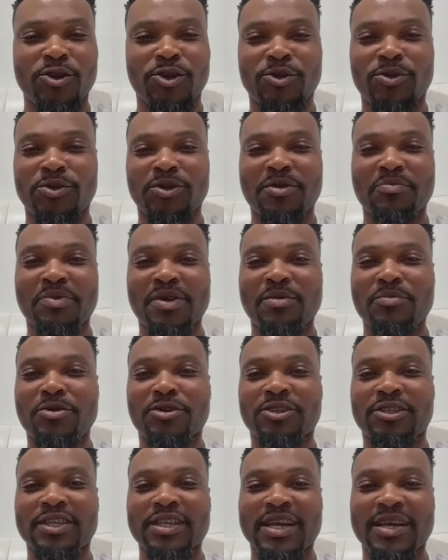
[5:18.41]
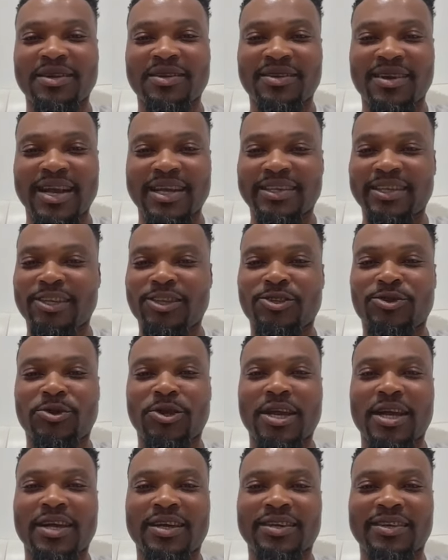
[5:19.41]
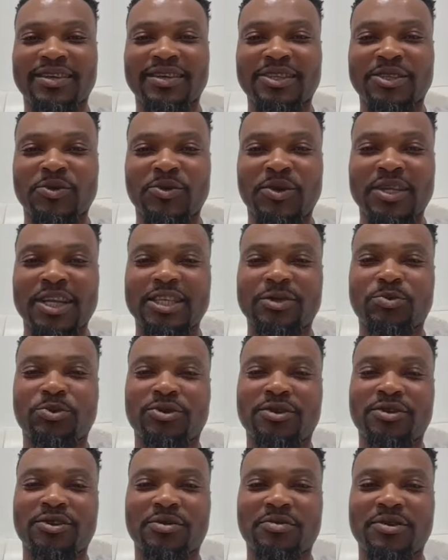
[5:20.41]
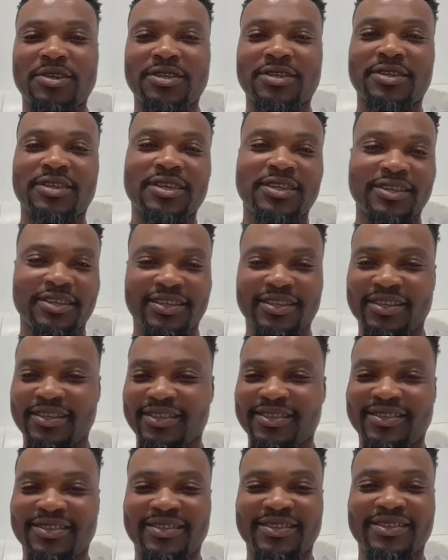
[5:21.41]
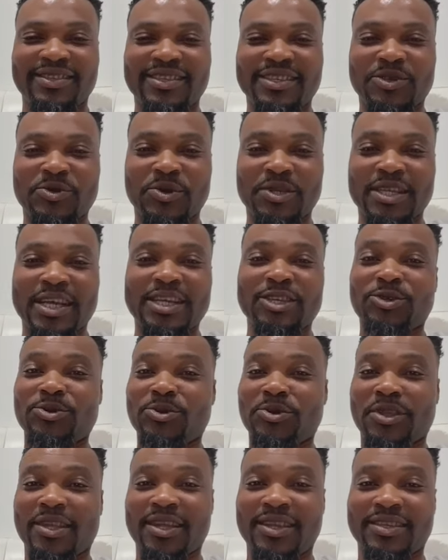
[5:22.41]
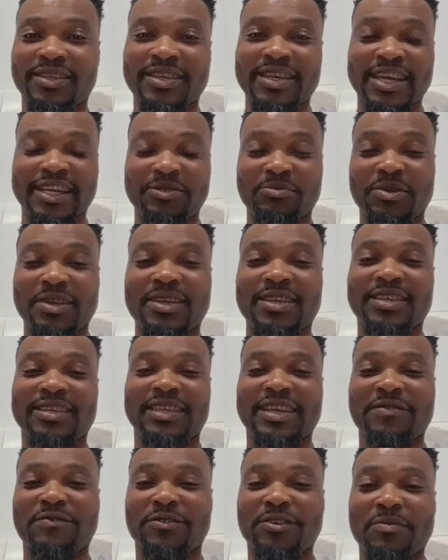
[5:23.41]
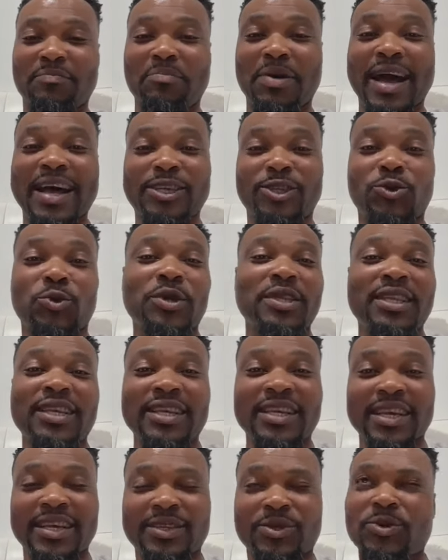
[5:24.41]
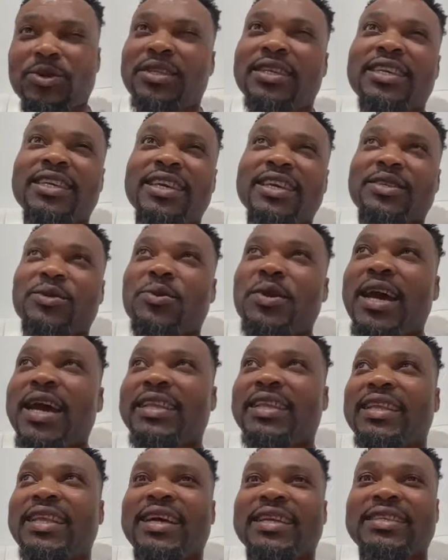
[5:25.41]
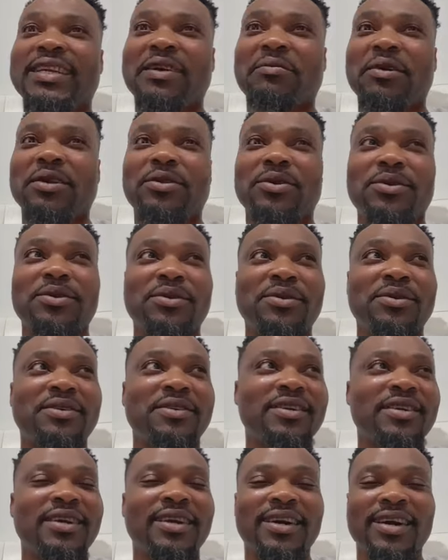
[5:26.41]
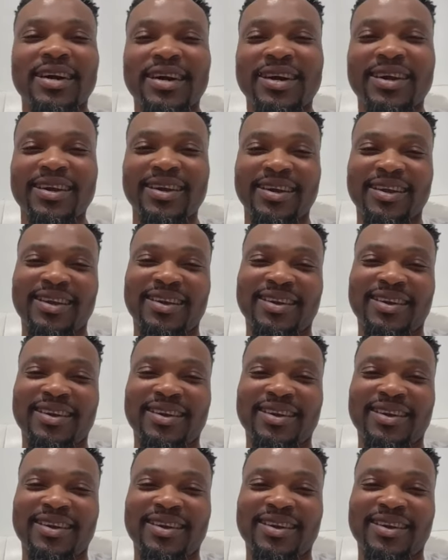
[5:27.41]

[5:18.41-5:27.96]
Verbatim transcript: we all know the big boss now, Isaac is the one that's putting up this team. He's the one that is doing it. He has been in this game for the past 20 years. 20 years, where I did that time, I don't know. Ah,